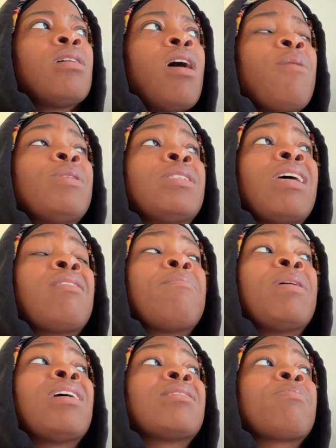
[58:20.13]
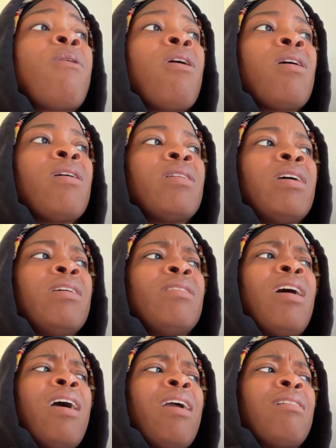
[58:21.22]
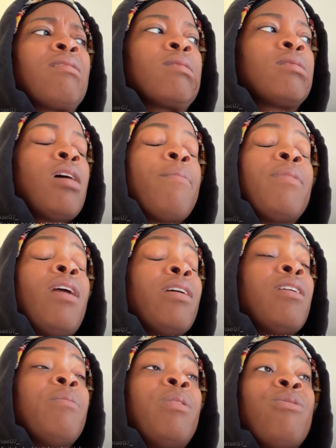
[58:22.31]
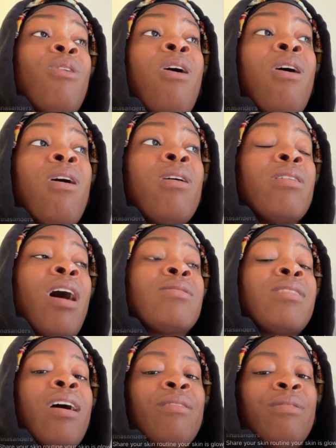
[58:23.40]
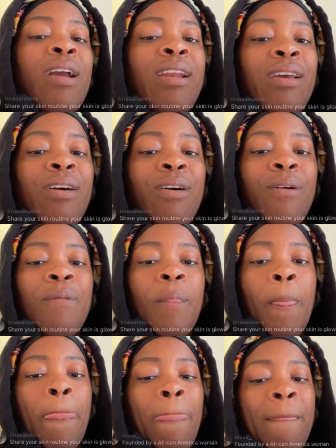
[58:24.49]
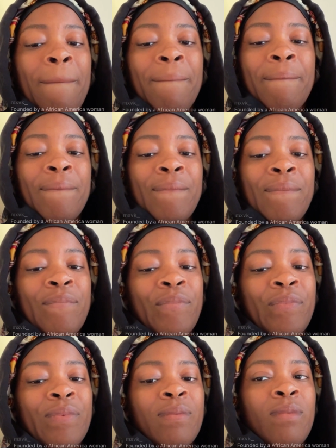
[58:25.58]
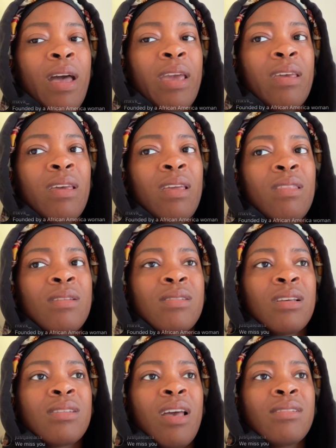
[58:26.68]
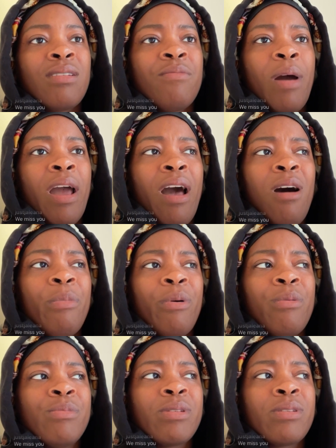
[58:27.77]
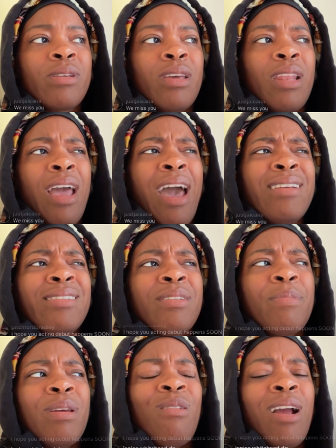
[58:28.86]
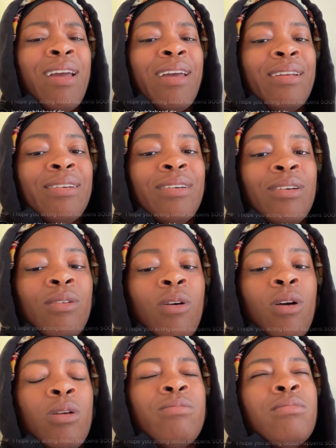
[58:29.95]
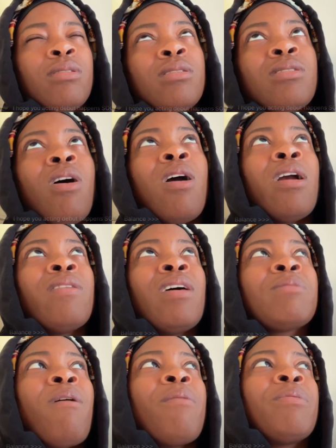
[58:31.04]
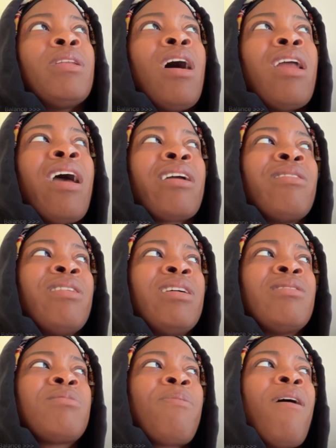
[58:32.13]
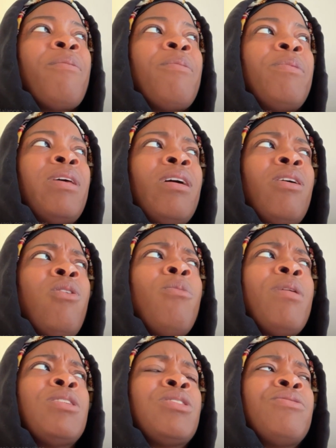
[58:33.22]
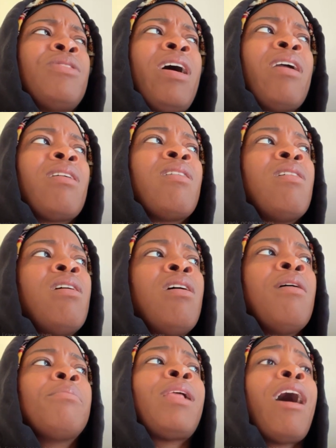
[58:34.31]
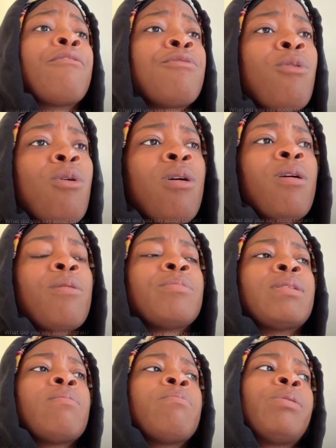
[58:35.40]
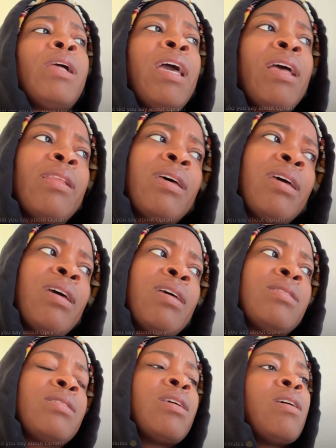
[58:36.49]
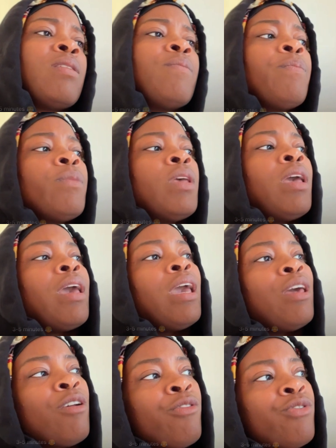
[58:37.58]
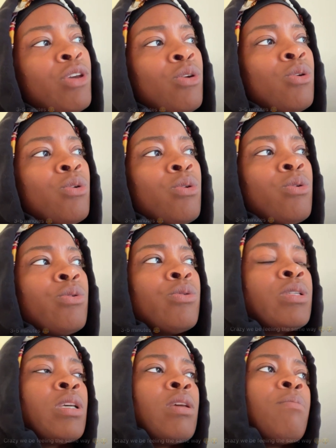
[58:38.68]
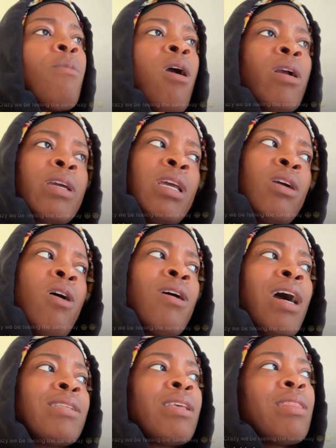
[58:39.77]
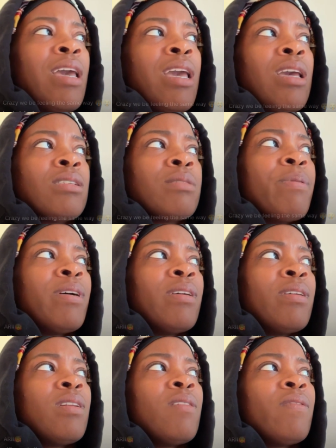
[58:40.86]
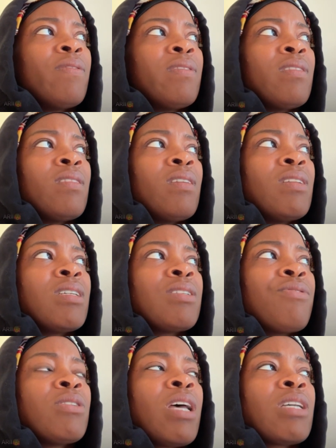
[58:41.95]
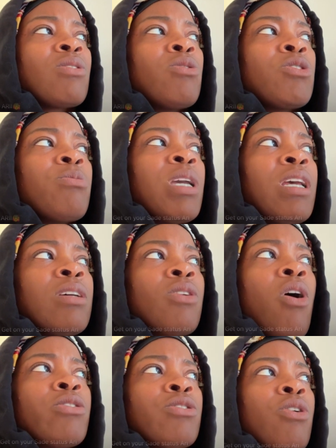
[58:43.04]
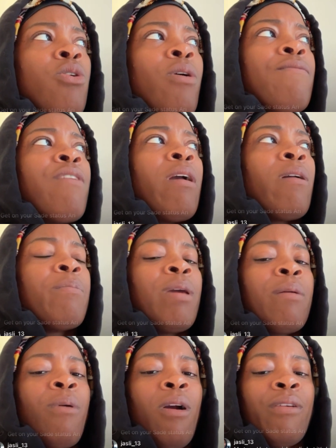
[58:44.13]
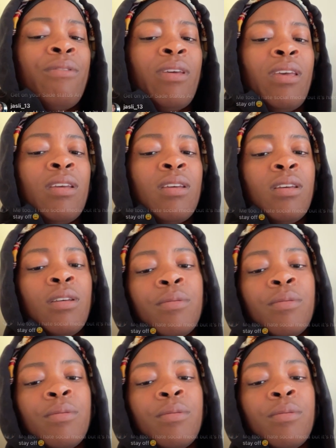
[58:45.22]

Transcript: I would say the biggest part and like I mean I could be wrong outside of radio like in the success of my albums. It has to be, right? or sorry, that's probably not accurate. It's probably a whole bunch of like platforms and playlists and interviews and marketing, all kinds of things, but it just feels like social media is also a very big part of it.